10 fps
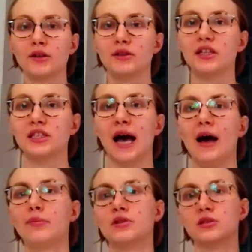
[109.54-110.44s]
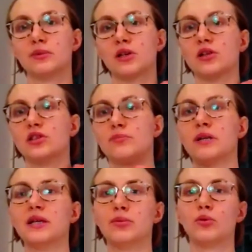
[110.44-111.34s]
This happens because
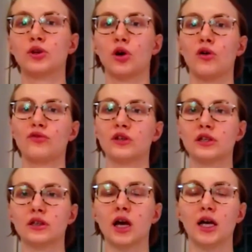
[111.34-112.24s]
people would often